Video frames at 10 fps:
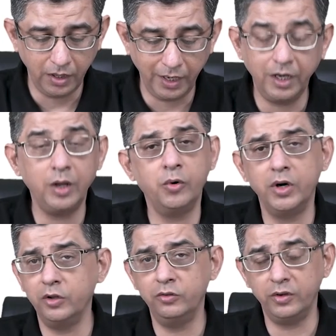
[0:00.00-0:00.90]

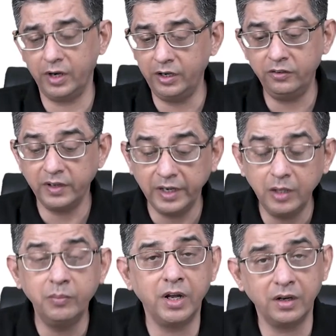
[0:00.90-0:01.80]
antibodies or any CD
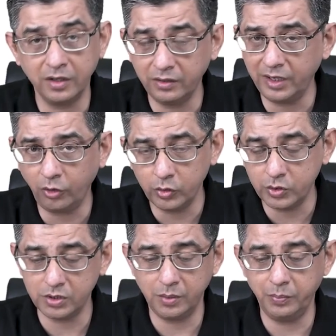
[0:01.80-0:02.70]
marker that
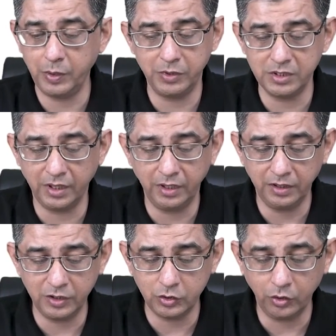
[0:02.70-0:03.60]
also some people said
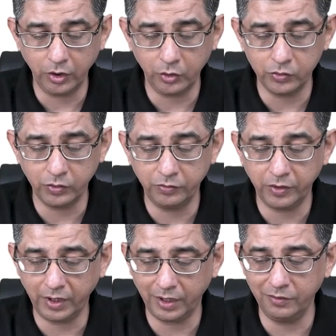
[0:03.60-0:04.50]
is not useful
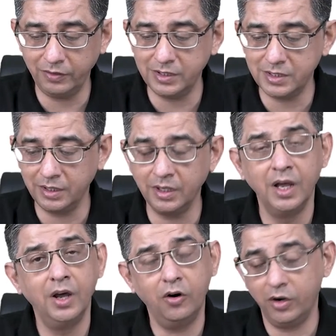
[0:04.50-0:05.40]
for convincing,
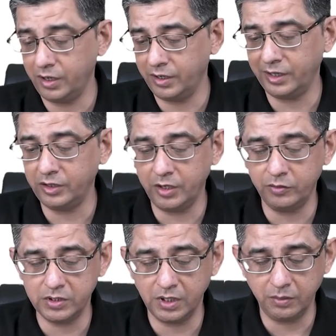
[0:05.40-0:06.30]
or rather I
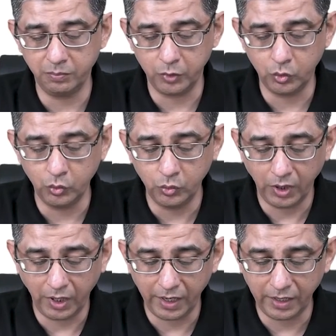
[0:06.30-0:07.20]
would say to
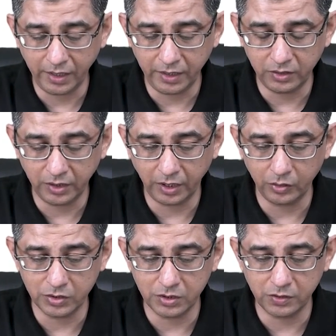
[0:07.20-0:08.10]
highlight the
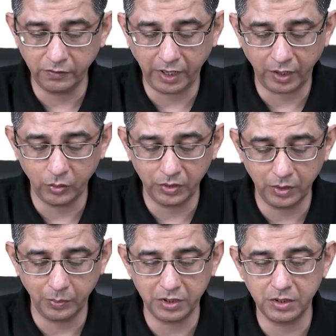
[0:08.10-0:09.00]
diagnosis of TACO in
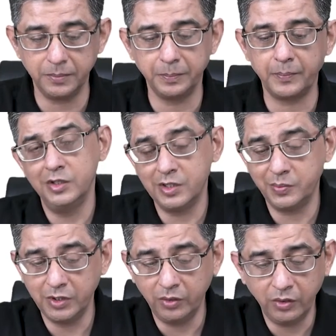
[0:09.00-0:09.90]
the patient. The
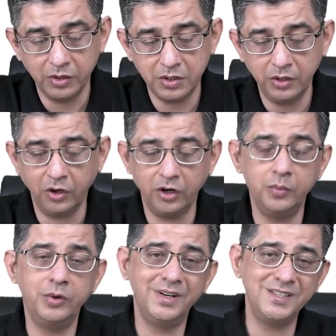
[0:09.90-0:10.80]
subsequent question talked
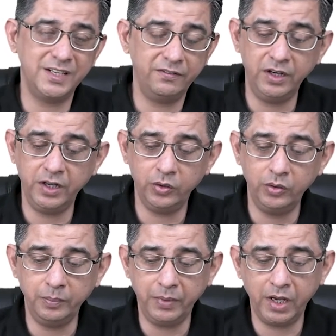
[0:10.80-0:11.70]
about a
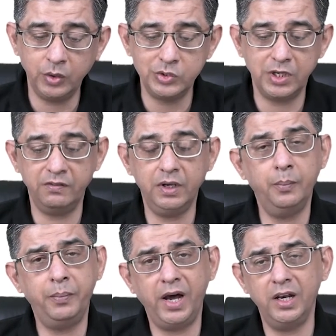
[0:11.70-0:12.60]
70-year-old man who's having a
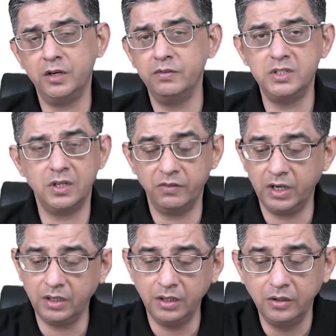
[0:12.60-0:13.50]
pallor with
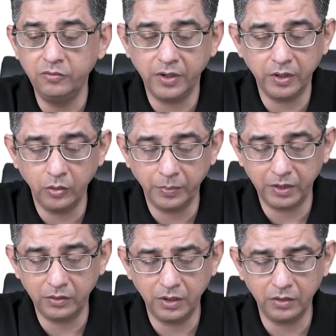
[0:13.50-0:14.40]
cervical
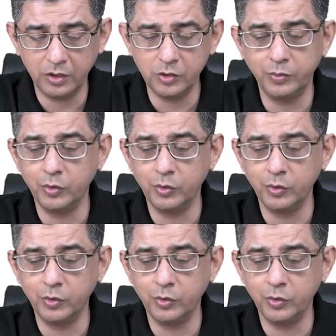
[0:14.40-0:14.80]
lymphadenopathy and there's